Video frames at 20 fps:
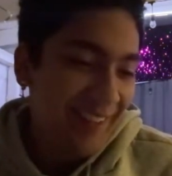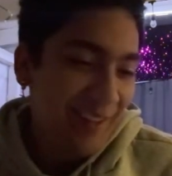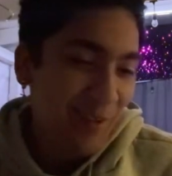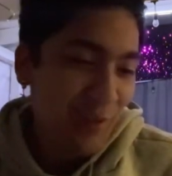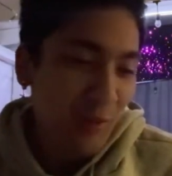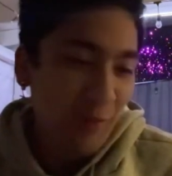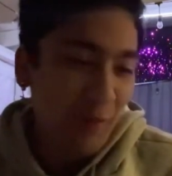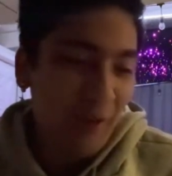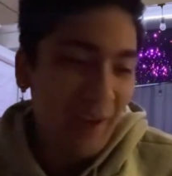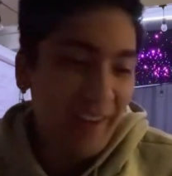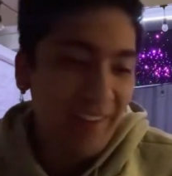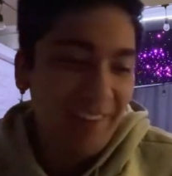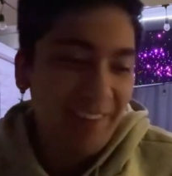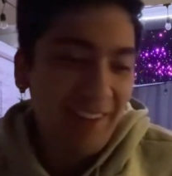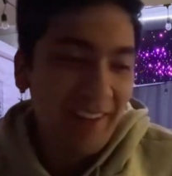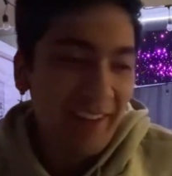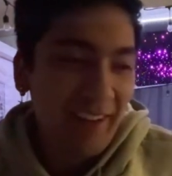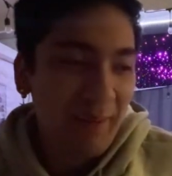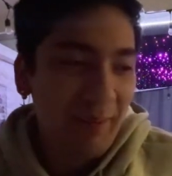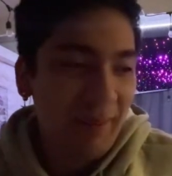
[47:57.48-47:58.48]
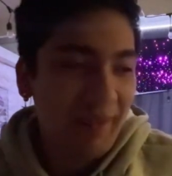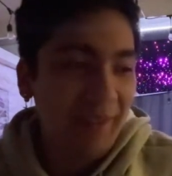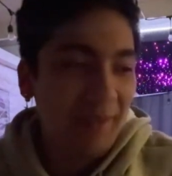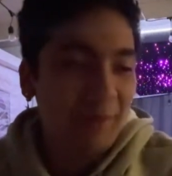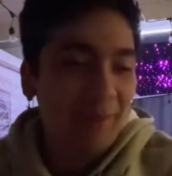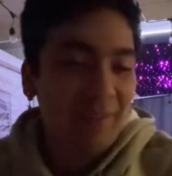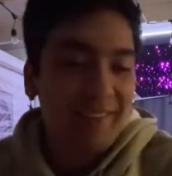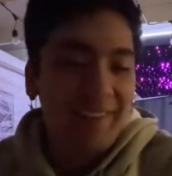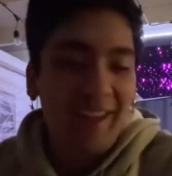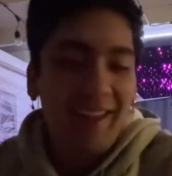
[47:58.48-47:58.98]
I don't know if you guys saw that, but
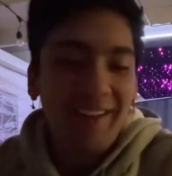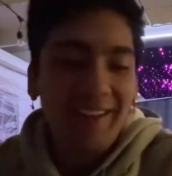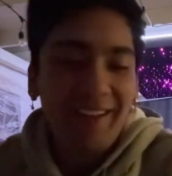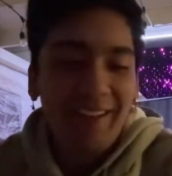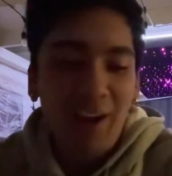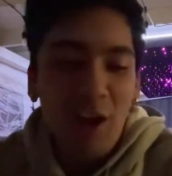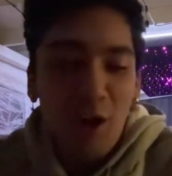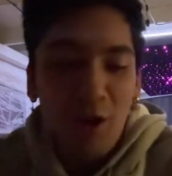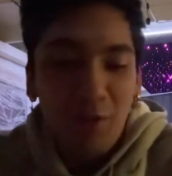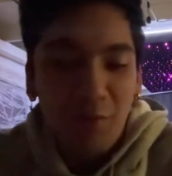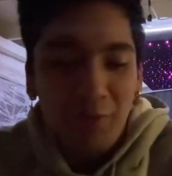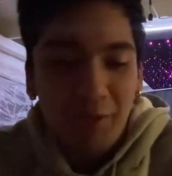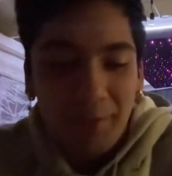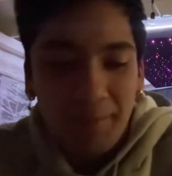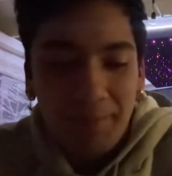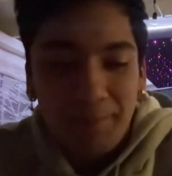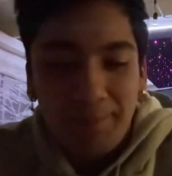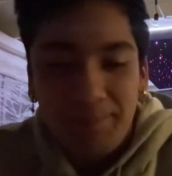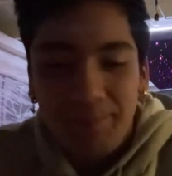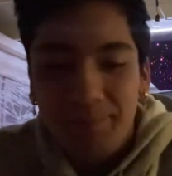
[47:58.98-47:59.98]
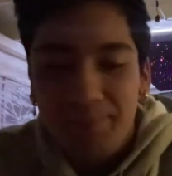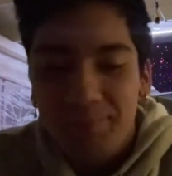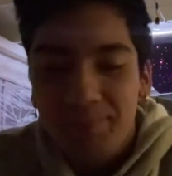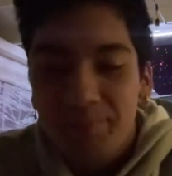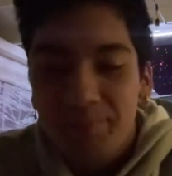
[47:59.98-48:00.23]
he was yelling at all of them.